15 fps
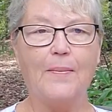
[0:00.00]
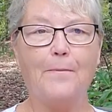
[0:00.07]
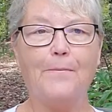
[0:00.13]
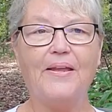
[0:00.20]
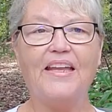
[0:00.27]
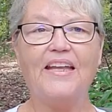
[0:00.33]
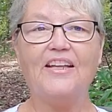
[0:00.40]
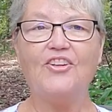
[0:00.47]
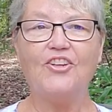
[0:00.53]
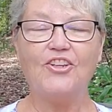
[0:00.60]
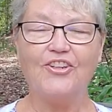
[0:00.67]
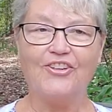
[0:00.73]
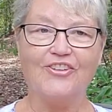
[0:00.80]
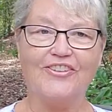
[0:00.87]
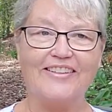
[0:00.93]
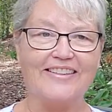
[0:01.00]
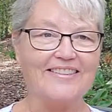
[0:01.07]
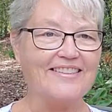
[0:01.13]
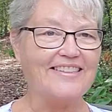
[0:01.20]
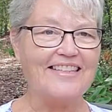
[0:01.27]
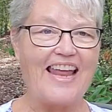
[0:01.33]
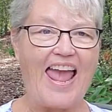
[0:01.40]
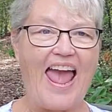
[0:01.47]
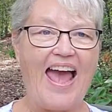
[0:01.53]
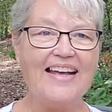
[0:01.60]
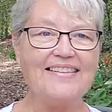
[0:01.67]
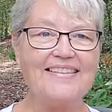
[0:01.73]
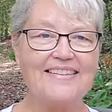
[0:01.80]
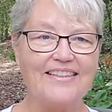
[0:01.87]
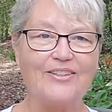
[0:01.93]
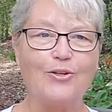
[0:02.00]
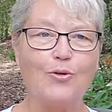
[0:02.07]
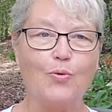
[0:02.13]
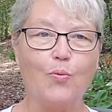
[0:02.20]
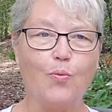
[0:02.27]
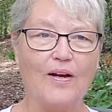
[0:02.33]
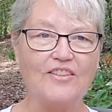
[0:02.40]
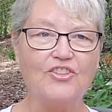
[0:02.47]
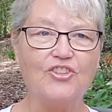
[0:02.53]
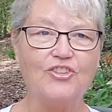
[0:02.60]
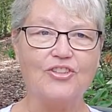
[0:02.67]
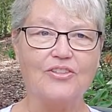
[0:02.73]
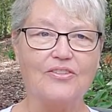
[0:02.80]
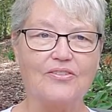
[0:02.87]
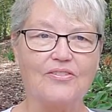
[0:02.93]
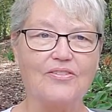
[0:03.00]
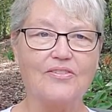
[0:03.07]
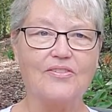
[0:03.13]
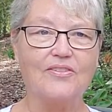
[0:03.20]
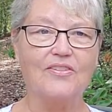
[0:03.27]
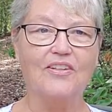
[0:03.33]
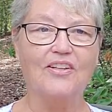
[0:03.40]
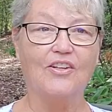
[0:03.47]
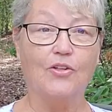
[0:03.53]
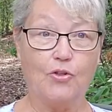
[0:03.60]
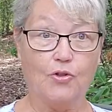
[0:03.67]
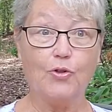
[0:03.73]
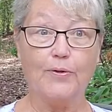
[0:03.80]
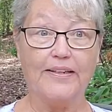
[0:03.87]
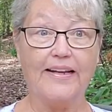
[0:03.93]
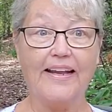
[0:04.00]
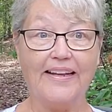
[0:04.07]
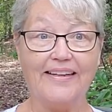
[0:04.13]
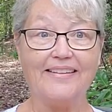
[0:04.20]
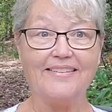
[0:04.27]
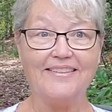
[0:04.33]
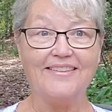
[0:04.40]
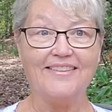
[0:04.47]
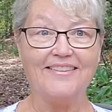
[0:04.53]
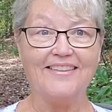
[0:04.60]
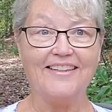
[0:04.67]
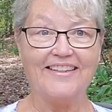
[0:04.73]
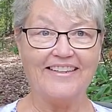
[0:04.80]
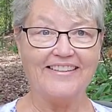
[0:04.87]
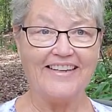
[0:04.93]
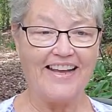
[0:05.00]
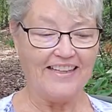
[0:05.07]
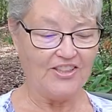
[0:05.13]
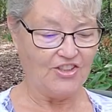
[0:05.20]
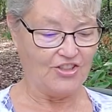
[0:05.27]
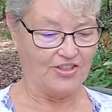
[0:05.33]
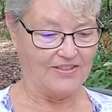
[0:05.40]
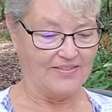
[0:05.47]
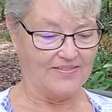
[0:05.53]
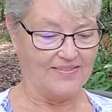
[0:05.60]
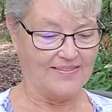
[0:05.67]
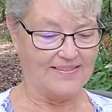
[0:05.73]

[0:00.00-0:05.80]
Being curious and asking questions create connections.